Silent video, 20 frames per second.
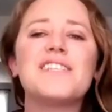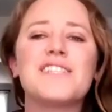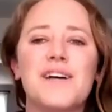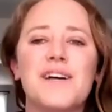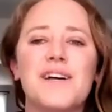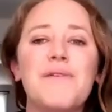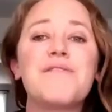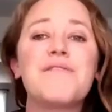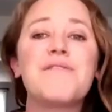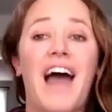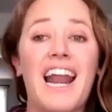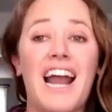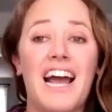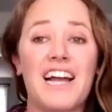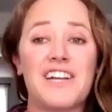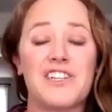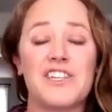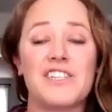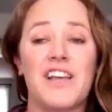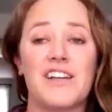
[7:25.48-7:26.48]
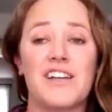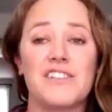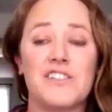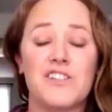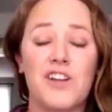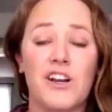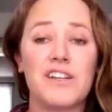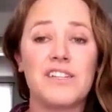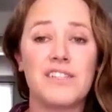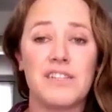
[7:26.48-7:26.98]
some of that actually
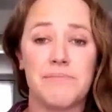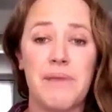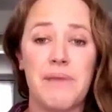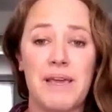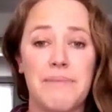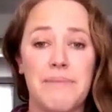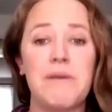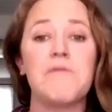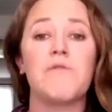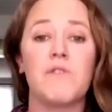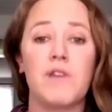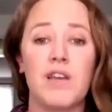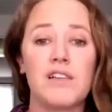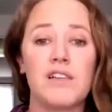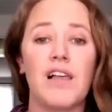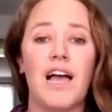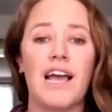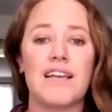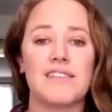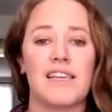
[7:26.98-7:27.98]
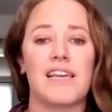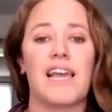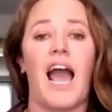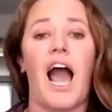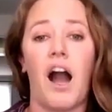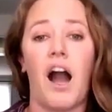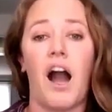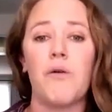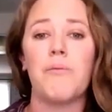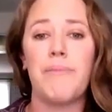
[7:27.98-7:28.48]
started to make me realize like
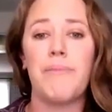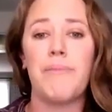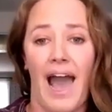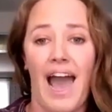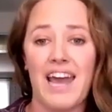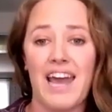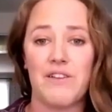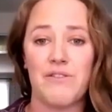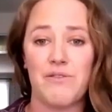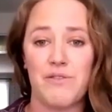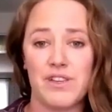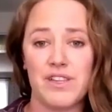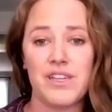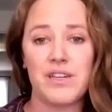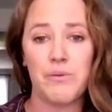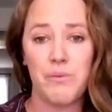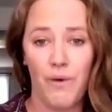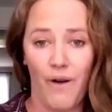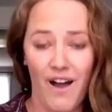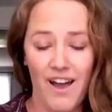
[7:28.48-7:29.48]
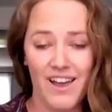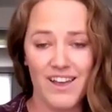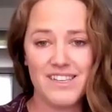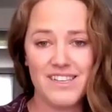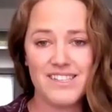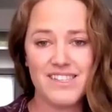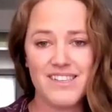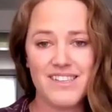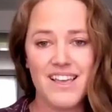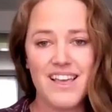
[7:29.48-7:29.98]
how bad it really
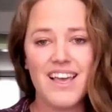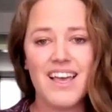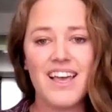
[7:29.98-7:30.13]
was.